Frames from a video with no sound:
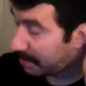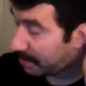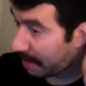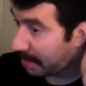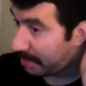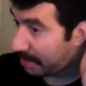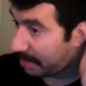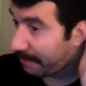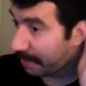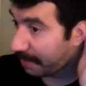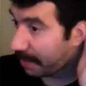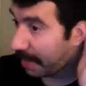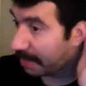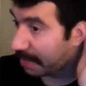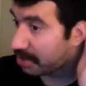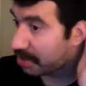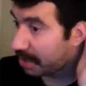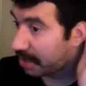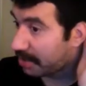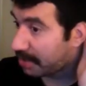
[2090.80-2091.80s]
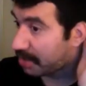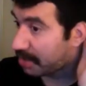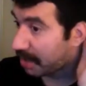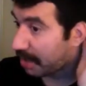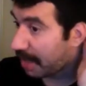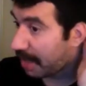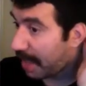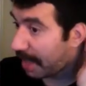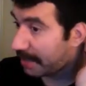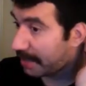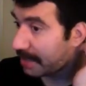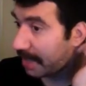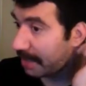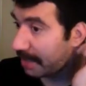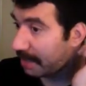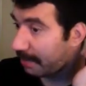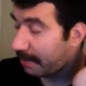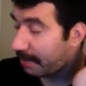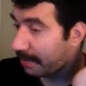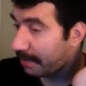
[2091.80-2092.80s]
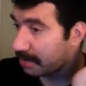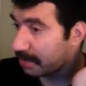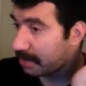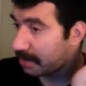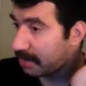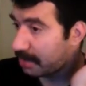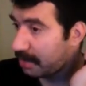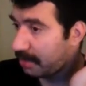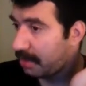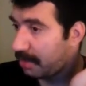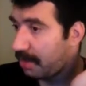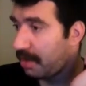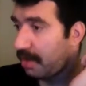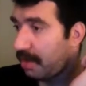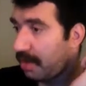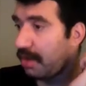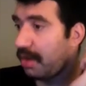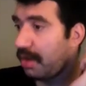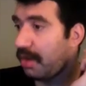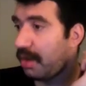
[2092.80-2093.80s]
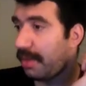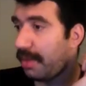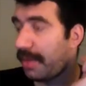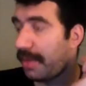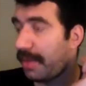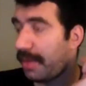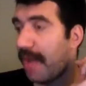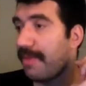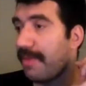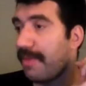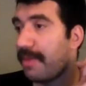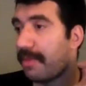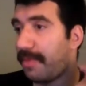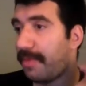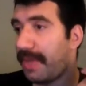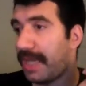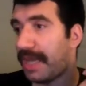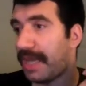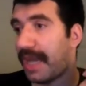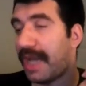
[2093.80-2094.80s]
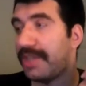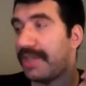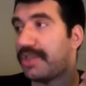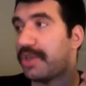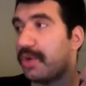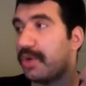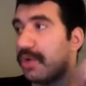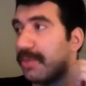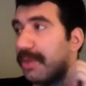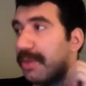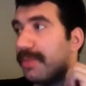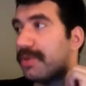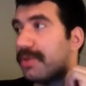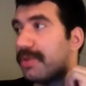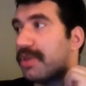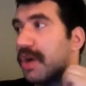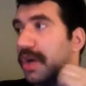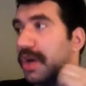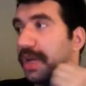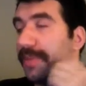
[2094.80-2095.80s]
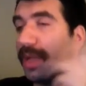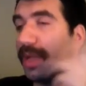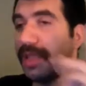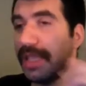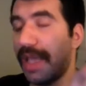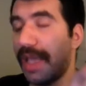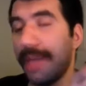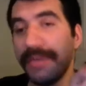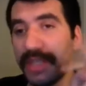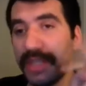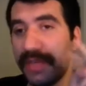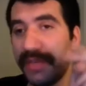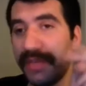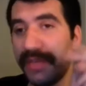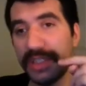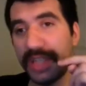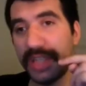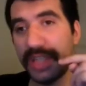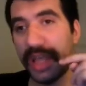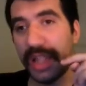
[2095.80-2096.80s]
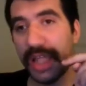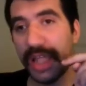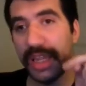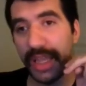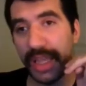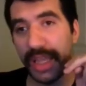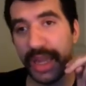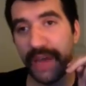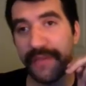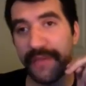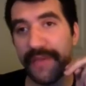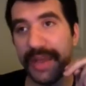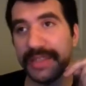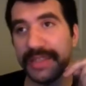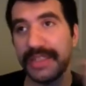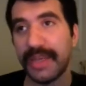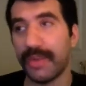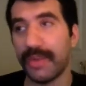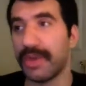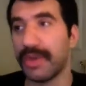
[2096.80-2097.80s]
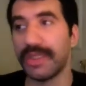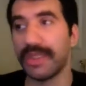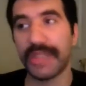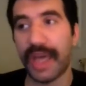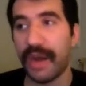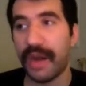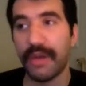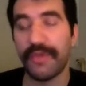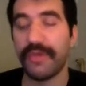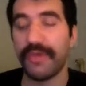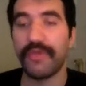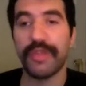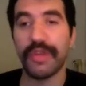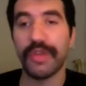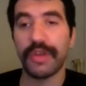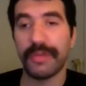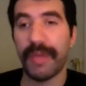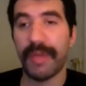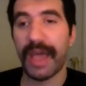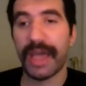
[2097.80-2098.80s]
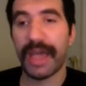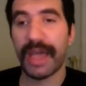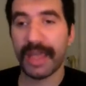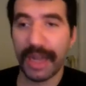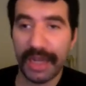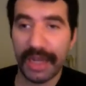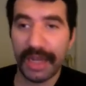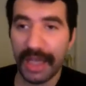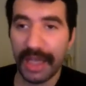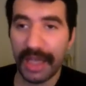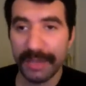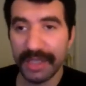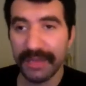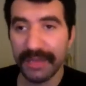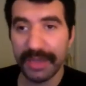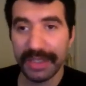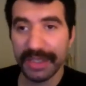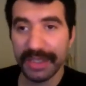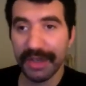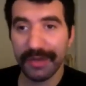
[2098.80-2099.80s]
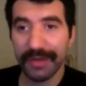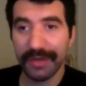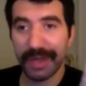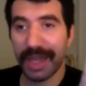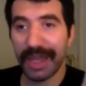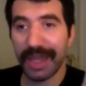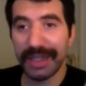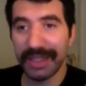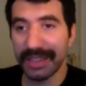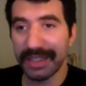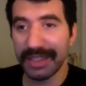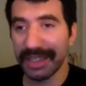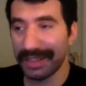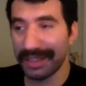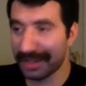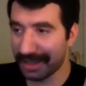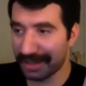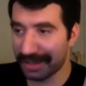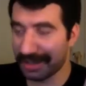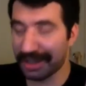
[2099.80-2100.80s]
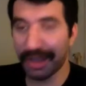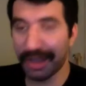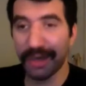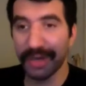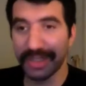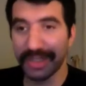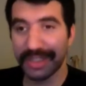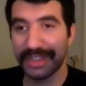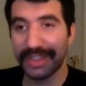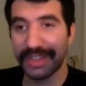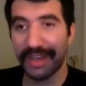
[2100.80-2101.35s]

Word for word: it definitely has changed a lot. I think people's I mean, I remember being in high school and people talking about the MTV style editing and how fast that was. I don't know if you've looked back at any MTV stuff in the '90s. It's the slowest